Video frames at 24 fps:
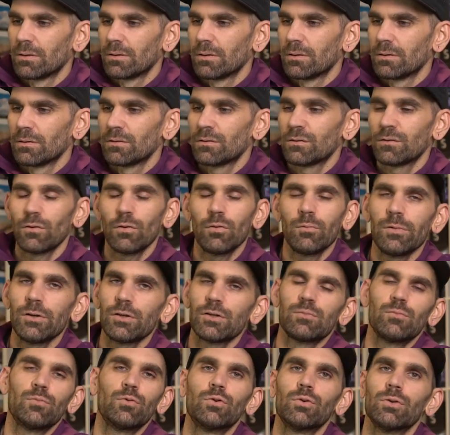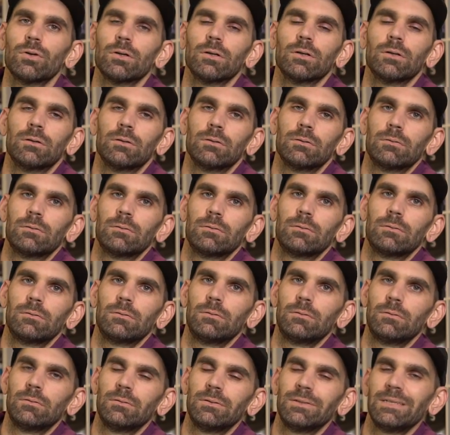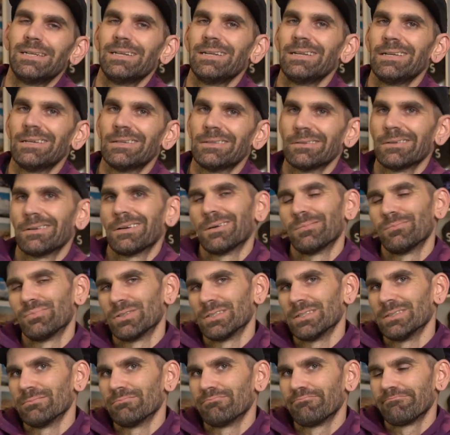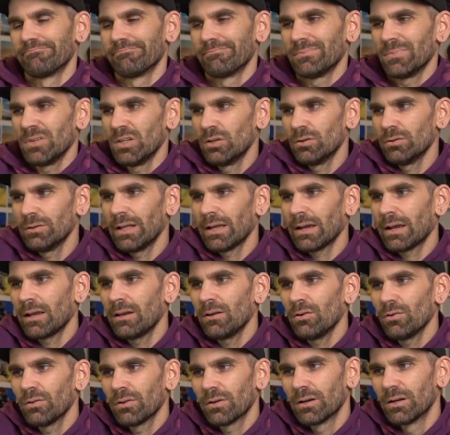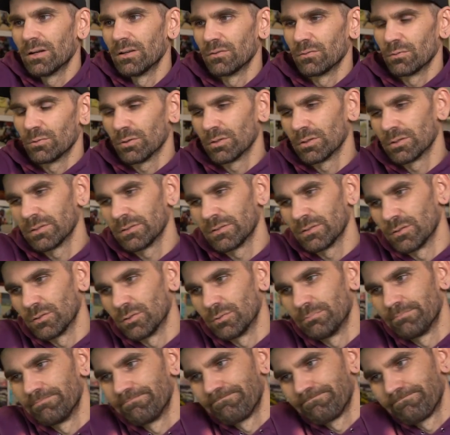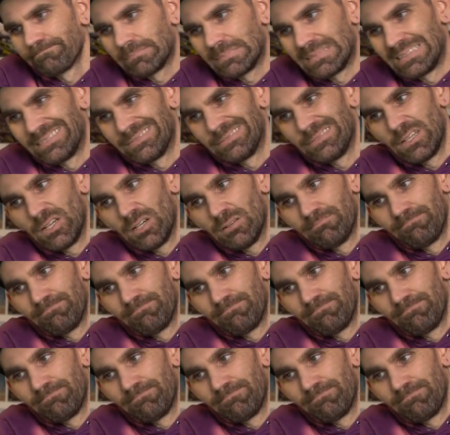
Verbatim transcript: so much more than any other company. You know, like, I know their guns work, so, yeah.